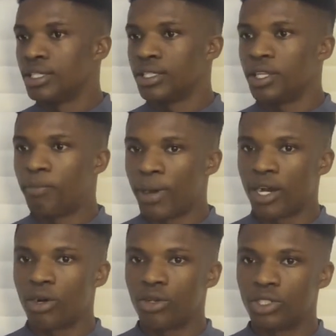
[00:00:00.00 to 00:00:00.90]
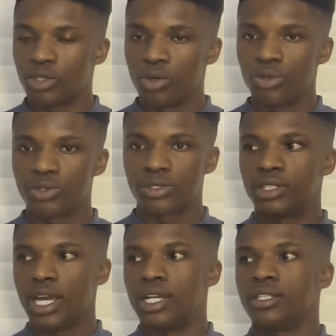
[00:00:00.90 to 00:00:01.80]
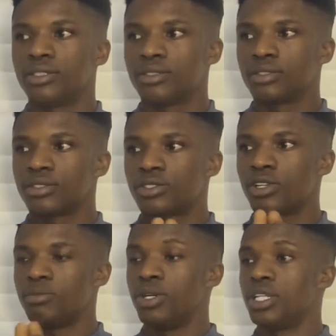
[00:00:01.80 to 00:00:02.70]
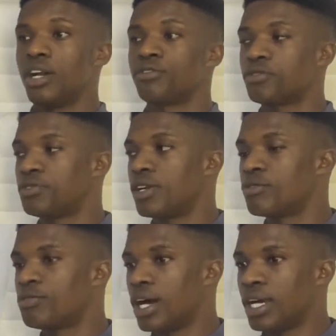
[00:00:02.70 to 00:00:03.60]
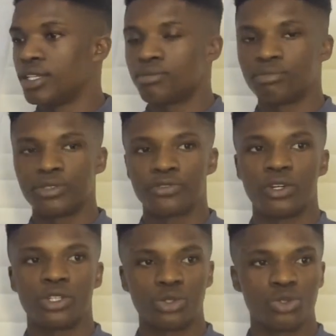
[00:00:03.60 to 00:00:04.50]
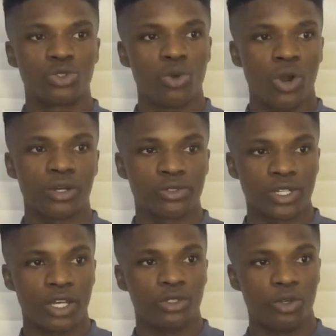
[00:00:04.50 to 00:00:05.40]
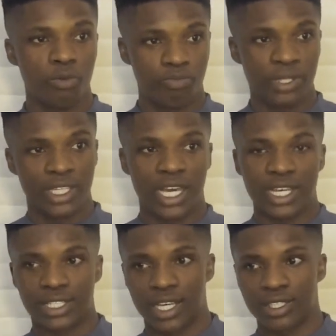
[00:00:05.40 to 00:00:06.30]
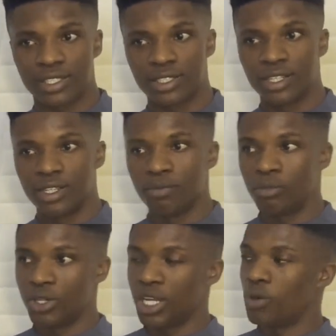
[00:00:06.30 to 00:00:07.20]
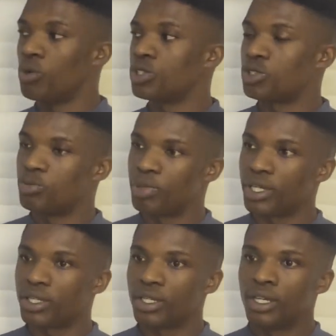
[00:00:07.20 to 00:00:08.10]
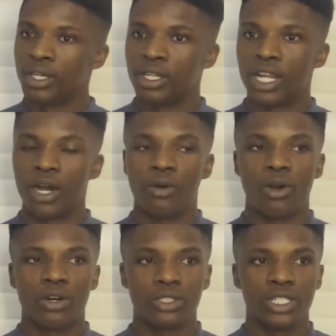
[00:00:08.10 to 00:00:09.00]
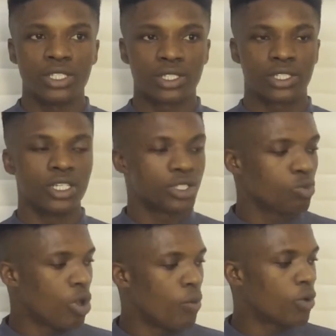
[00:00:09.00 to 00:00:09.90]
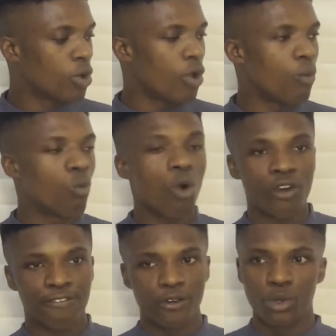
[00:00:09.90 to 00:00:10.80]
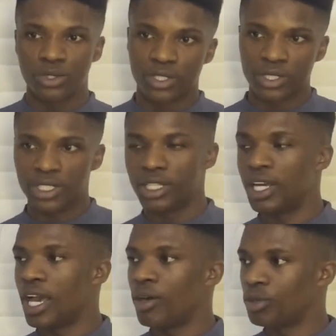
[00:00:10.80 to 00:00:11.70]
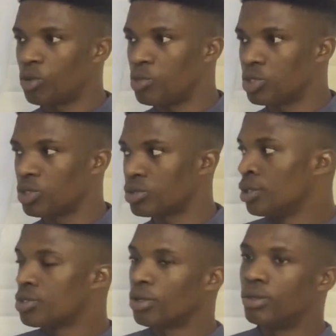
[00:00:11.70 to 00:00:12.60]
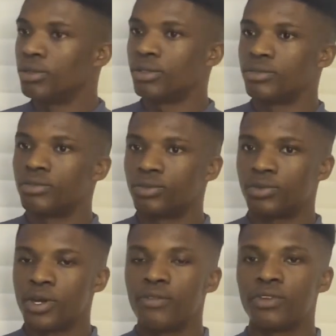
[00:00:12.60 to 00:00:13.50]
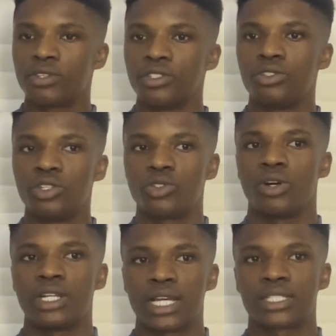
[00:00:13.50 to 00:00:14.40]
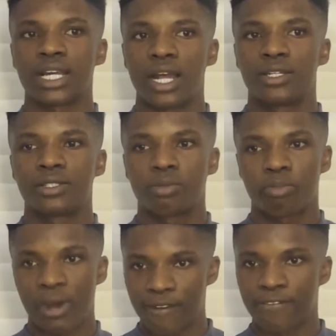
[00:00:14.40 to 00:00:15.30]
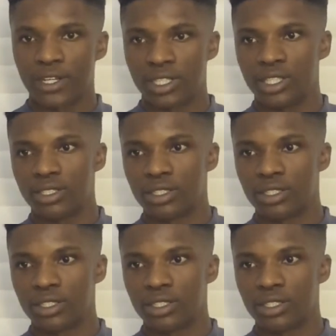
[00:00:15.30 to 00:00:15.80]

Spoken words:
They pack all the goods, then somebody have to verify before the goods go out so that you don't pick excess more than what you pay. Now, this is what we call workflows in AI automation. So one of the things you need to understand perfectly